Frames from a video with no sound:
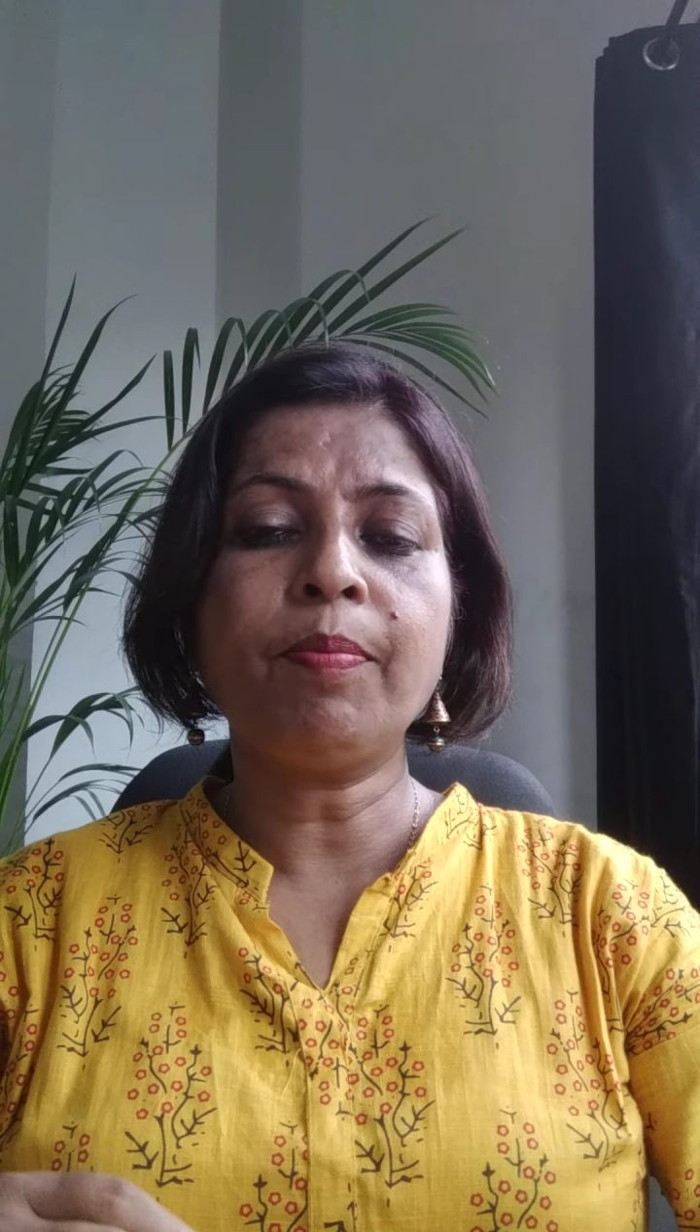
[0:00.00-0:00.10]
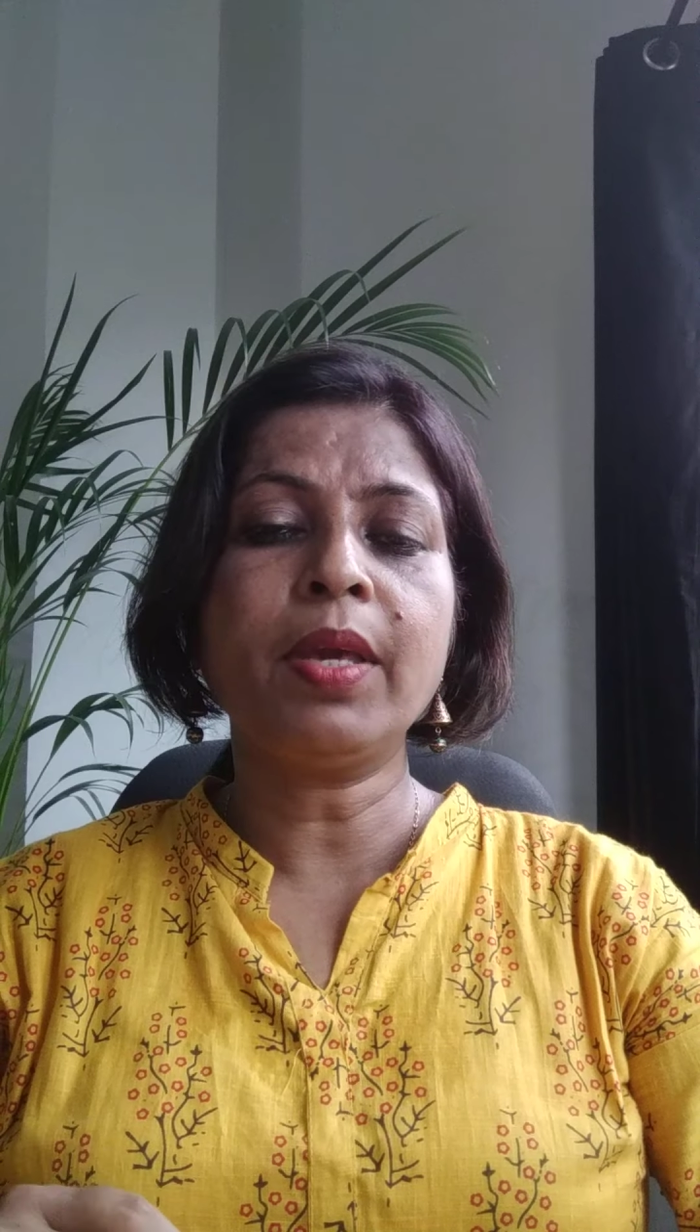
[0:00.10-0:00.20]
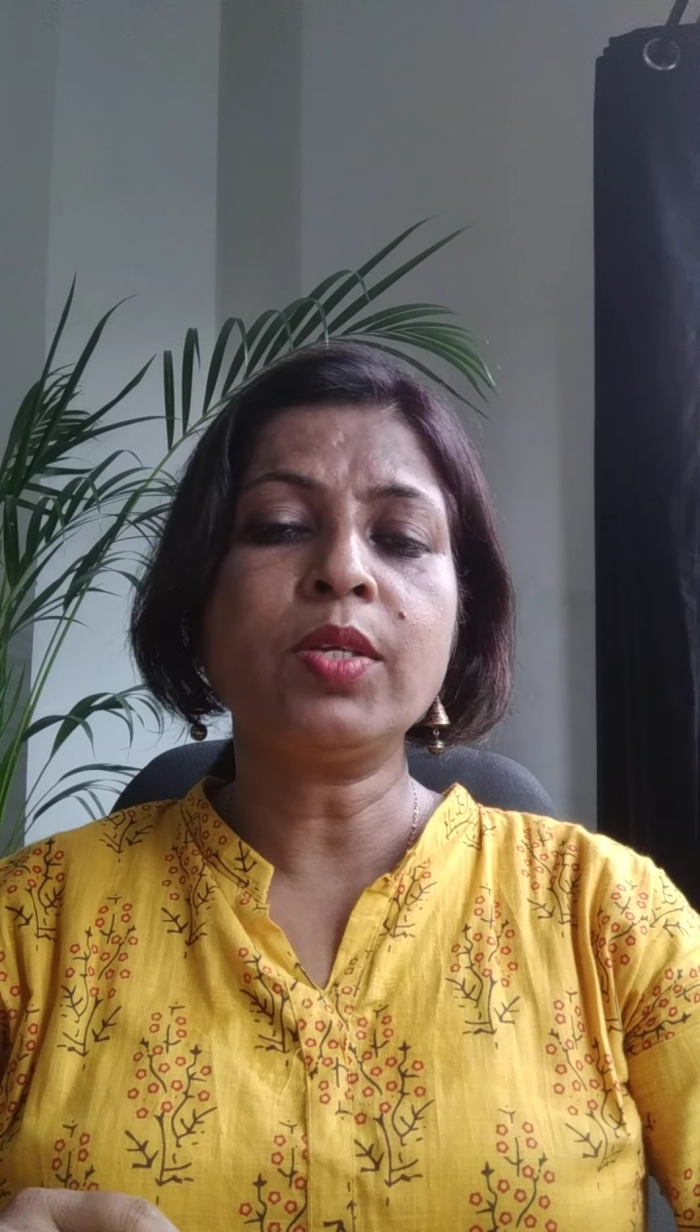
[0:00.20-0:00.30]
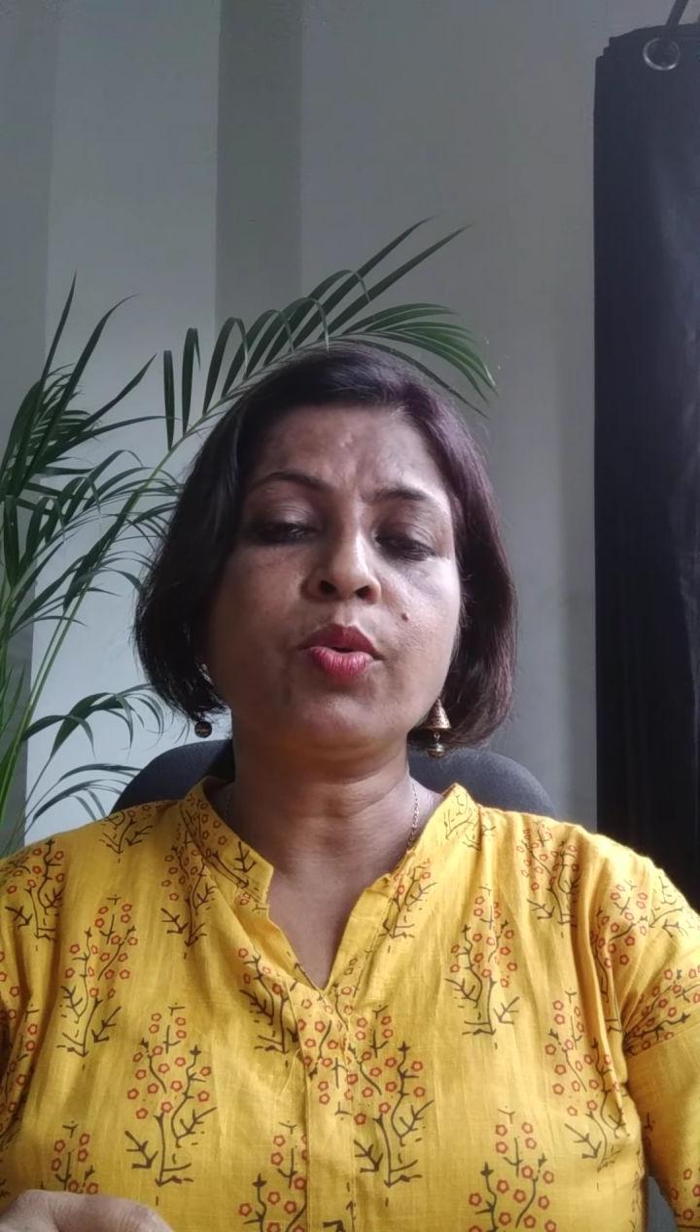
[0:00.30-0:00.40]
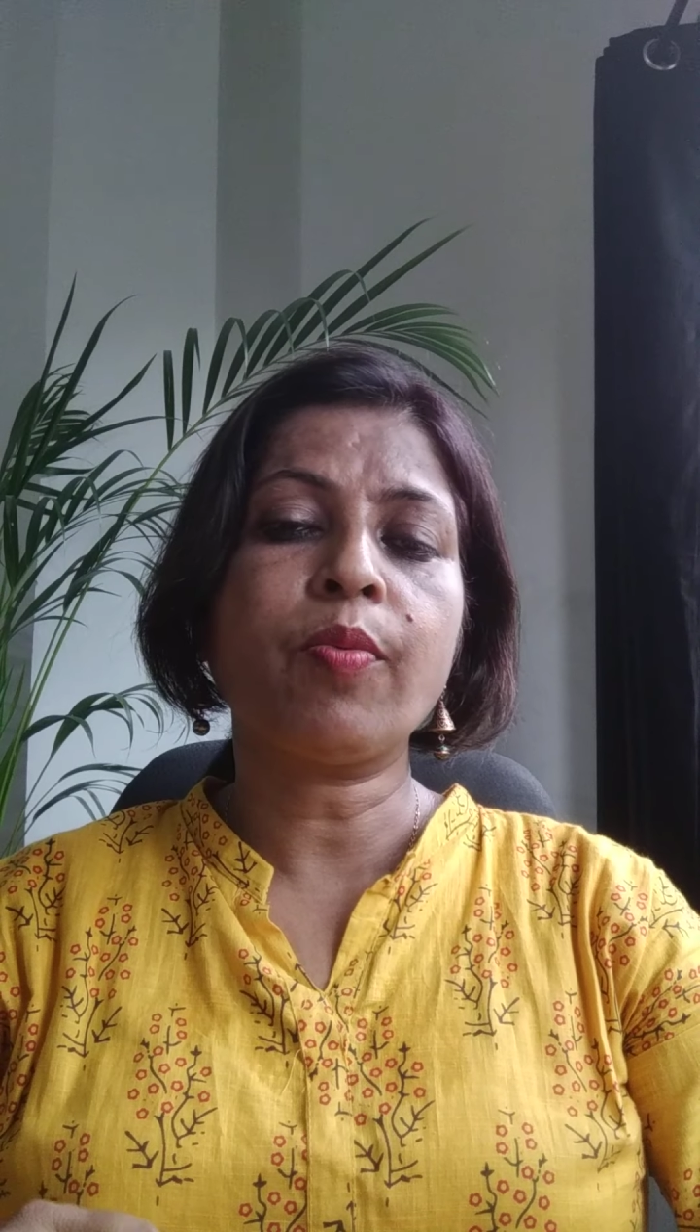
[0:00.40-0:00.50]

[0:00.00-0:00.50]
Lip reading: pigs,